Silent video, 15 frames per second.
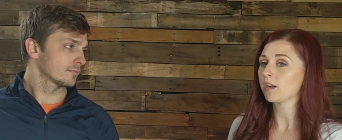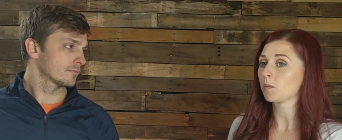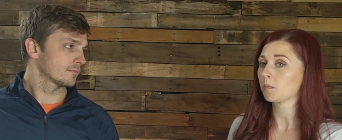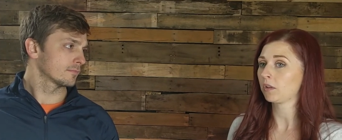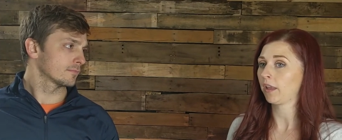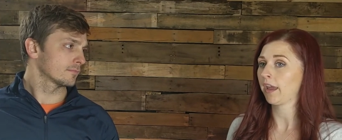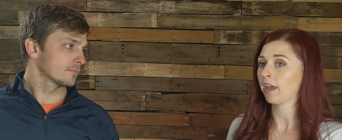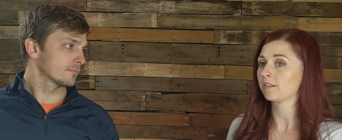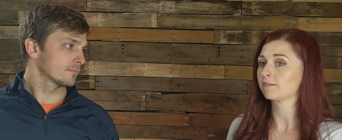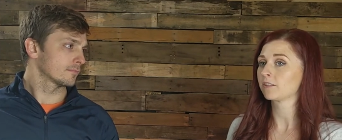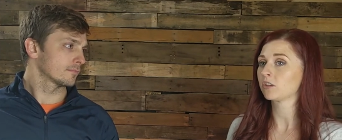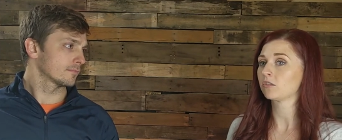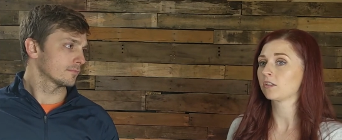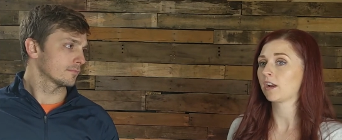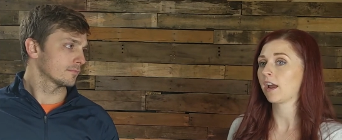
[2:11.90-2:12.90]
Speaker 1: a plan for
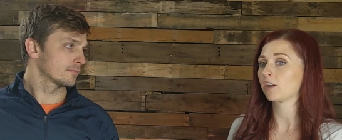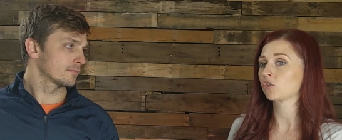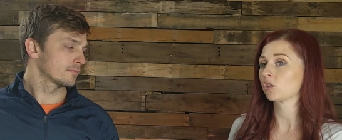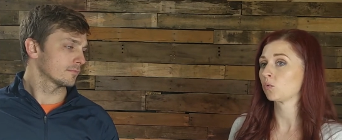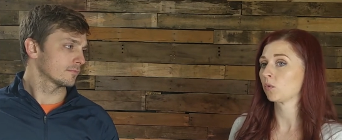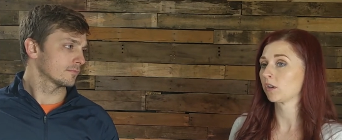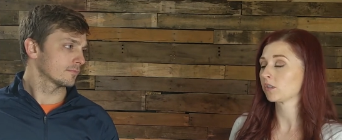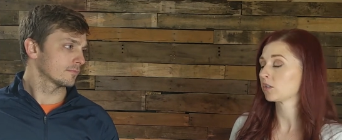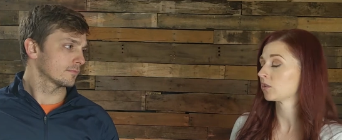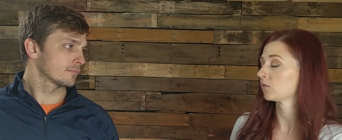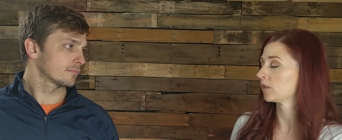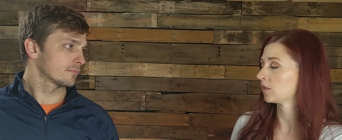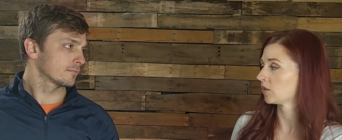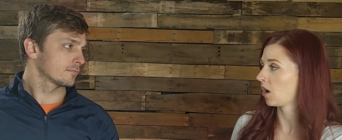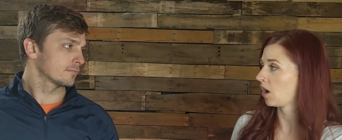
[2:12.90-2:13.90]
you that actually works to
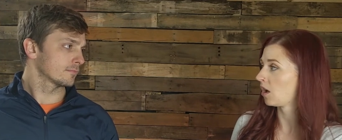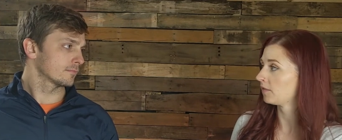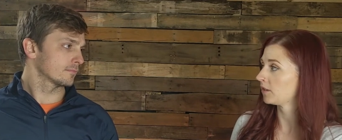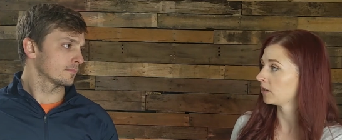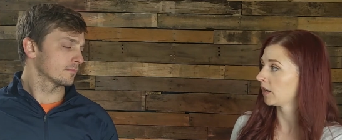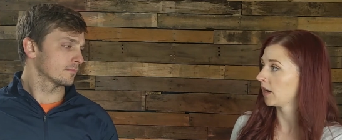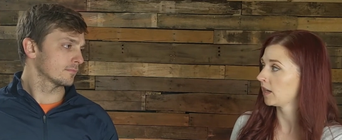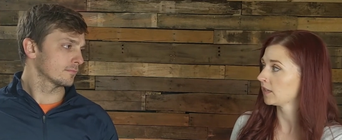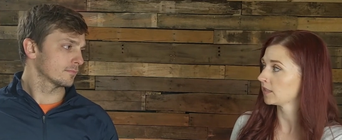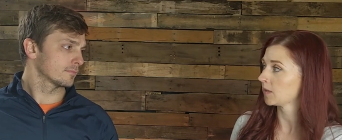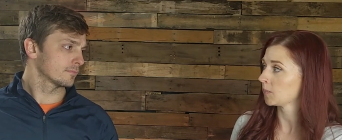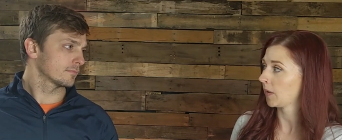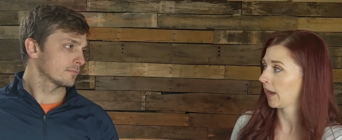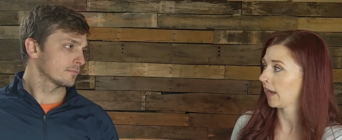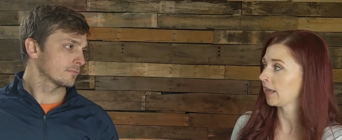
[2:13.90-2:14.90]
resolve your aches and
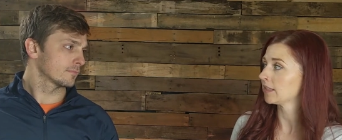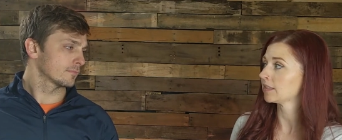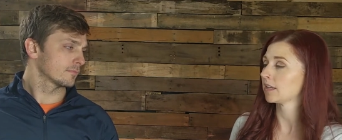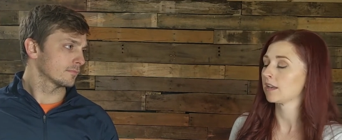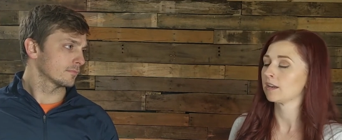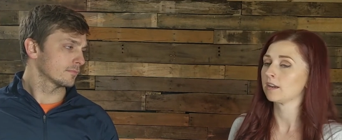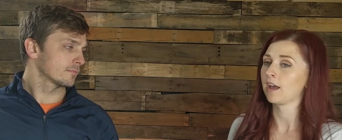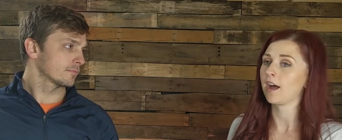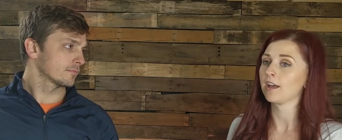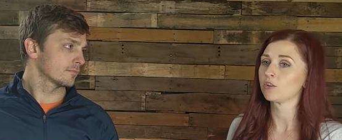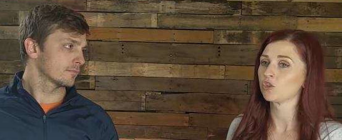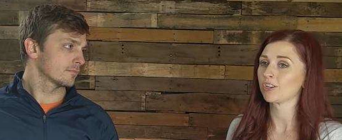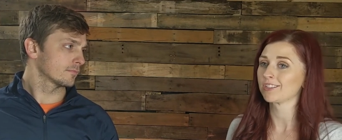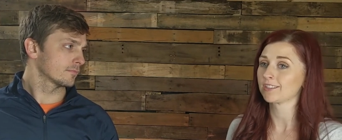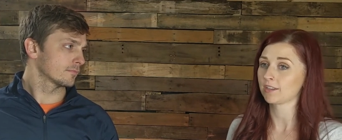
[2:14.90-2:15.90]
pains and not
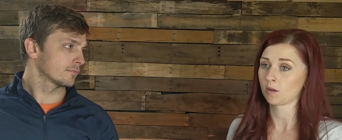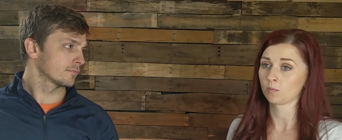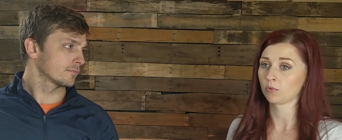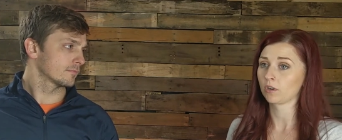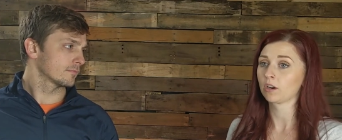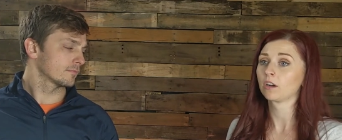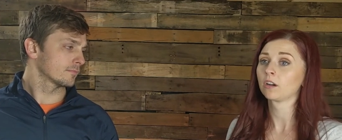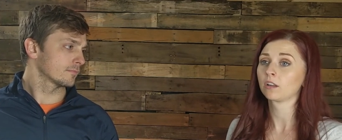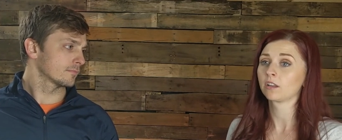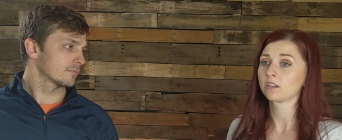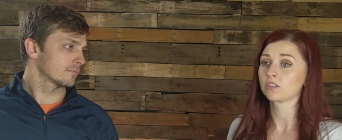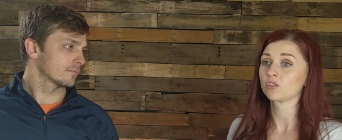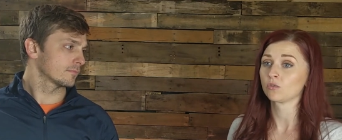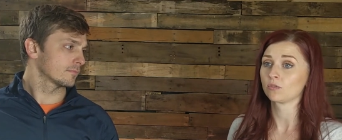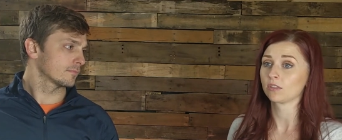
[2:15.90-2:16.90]
just temporarily
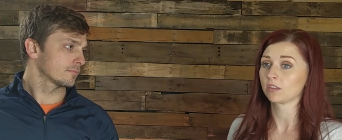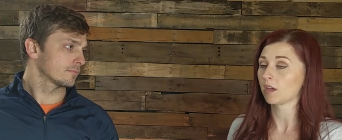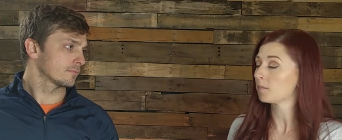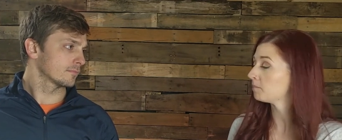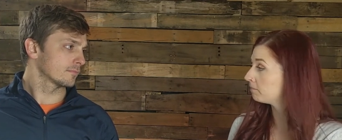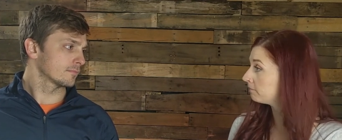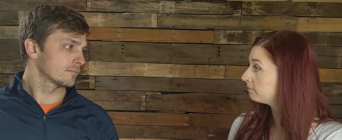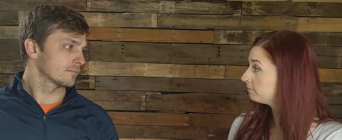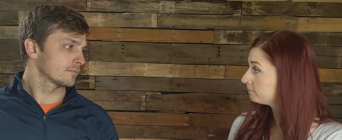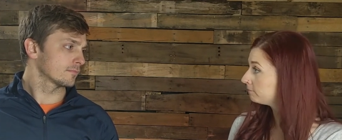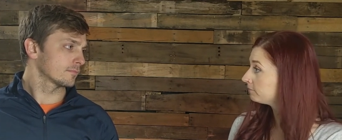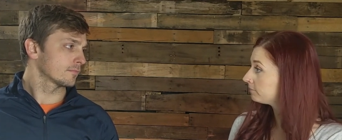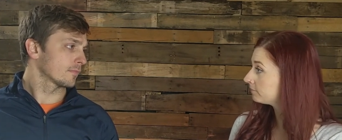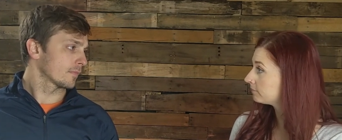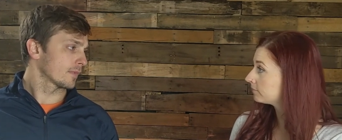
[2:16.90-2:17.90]
soothe them.
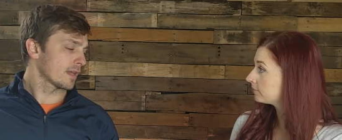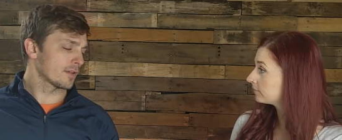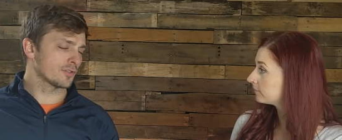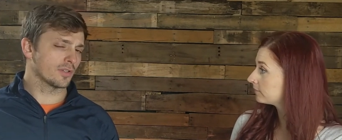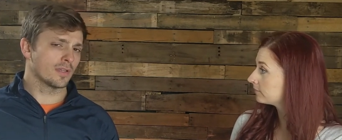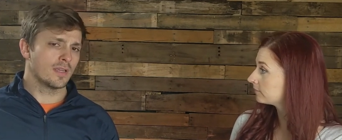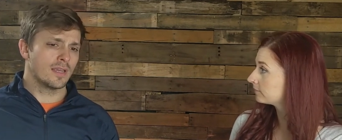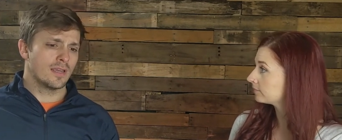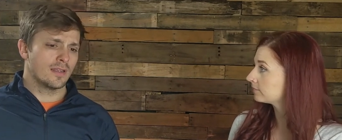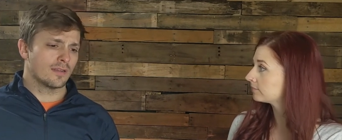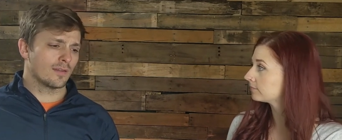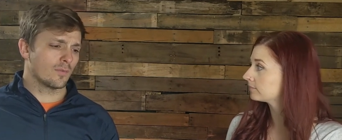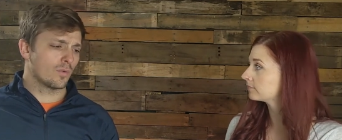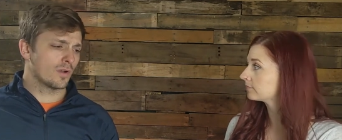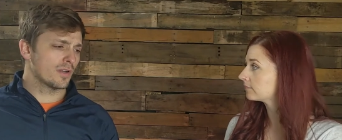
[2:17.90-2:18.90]
Speaker 2: Gotcha. Now,
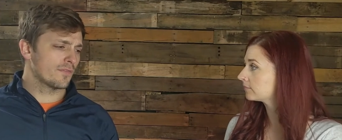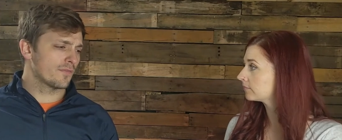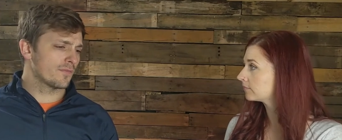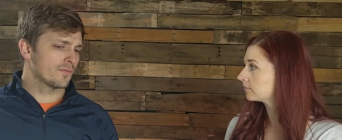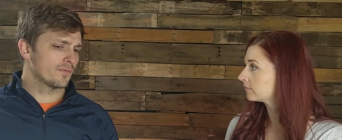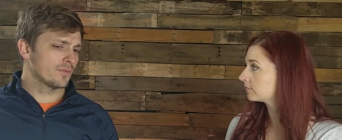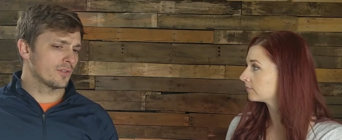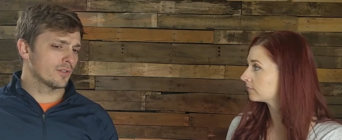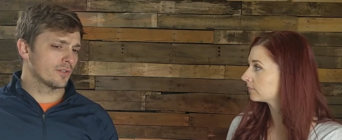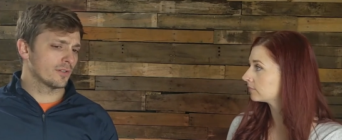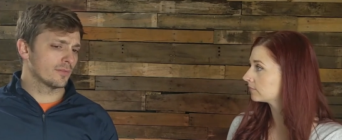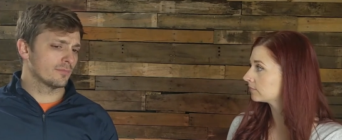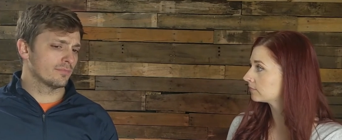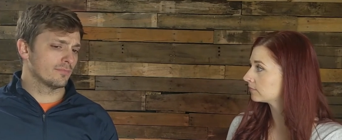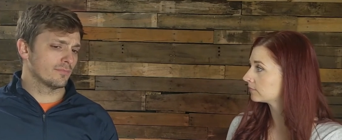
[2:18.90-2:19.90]
what if
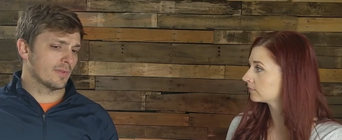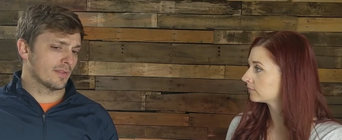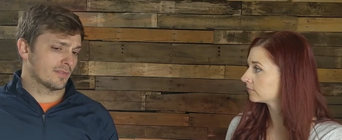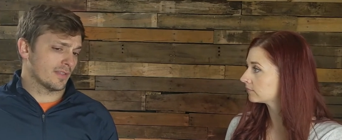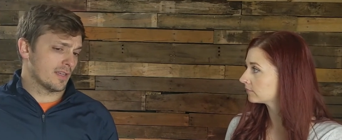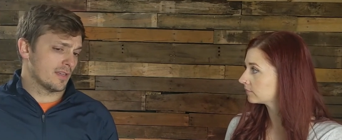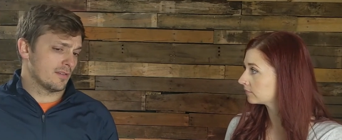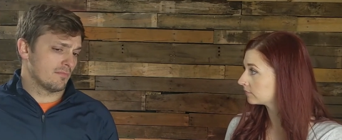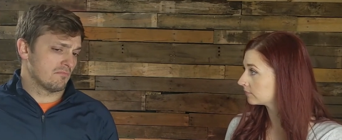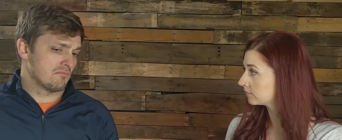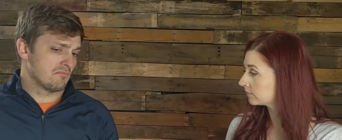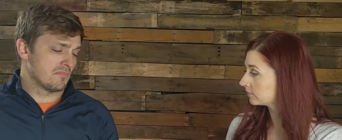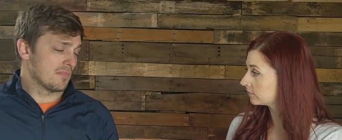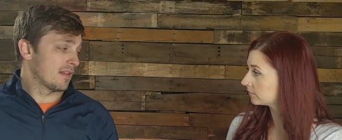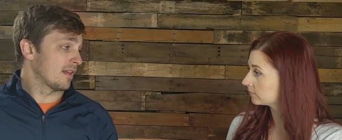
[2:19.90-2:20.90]
you're, I say,
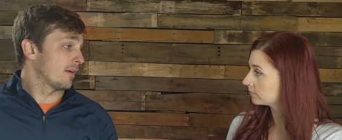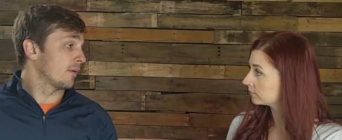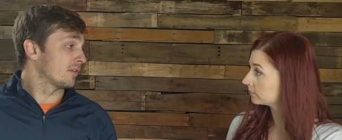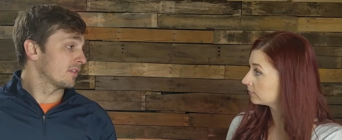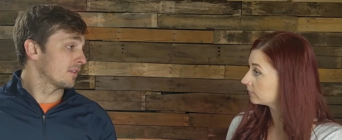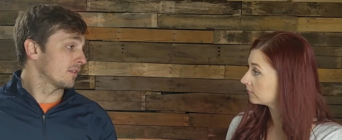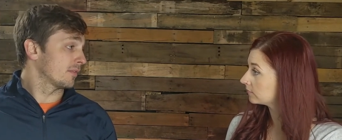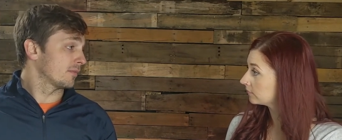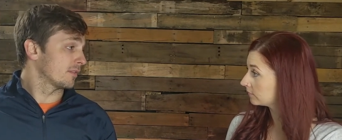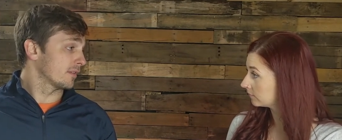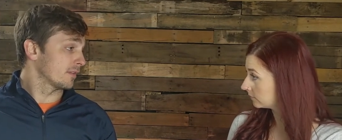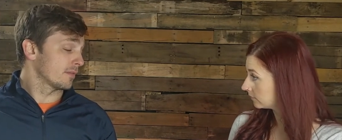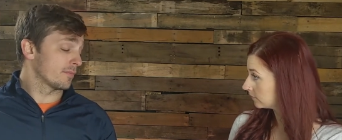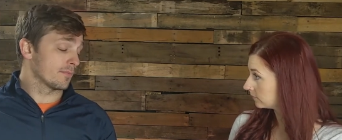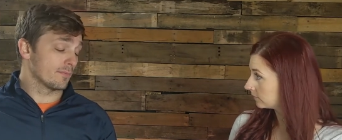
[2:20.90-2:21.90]
I went to the, to
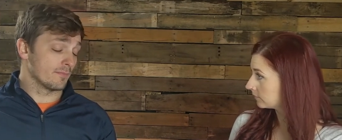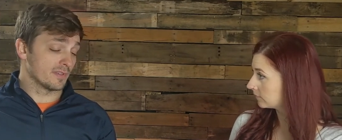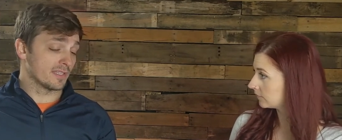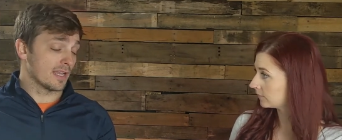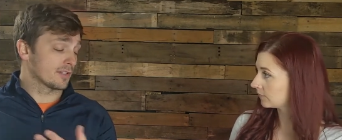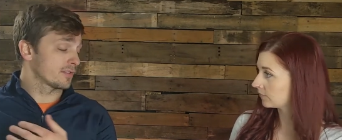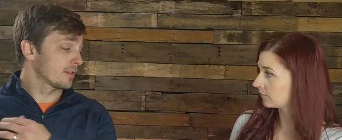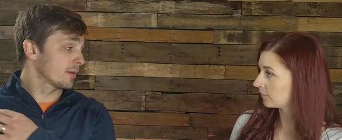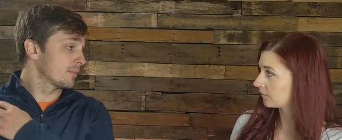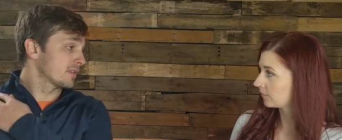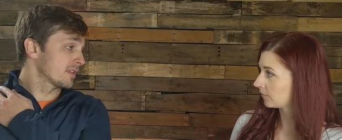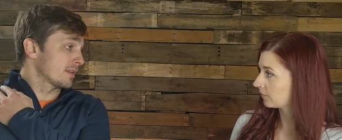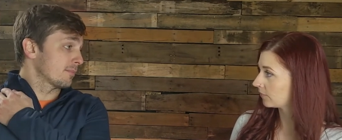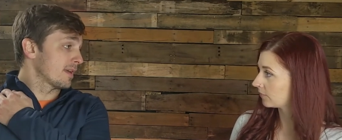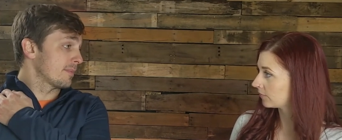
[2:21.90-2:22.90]
the, massage therapist
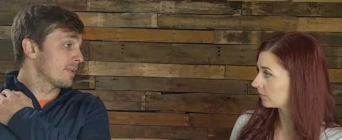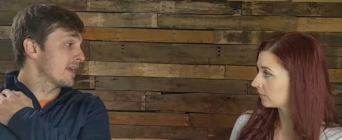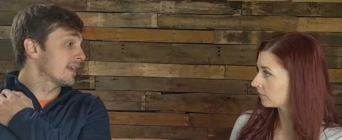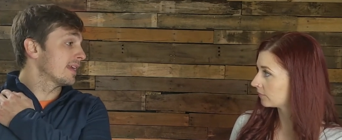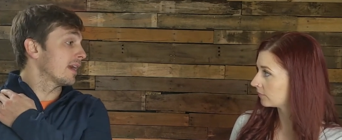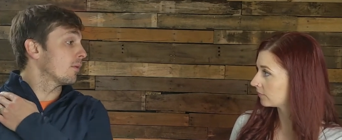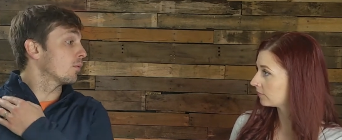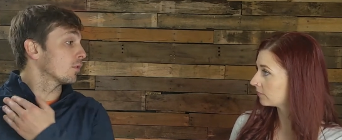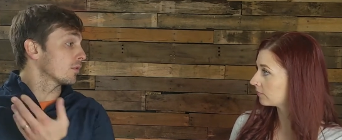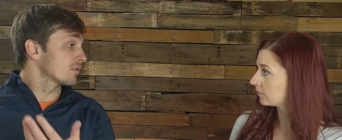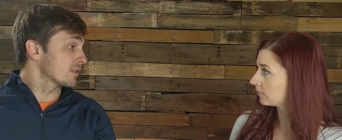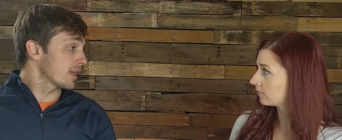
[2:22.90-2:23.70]
and my pain got worse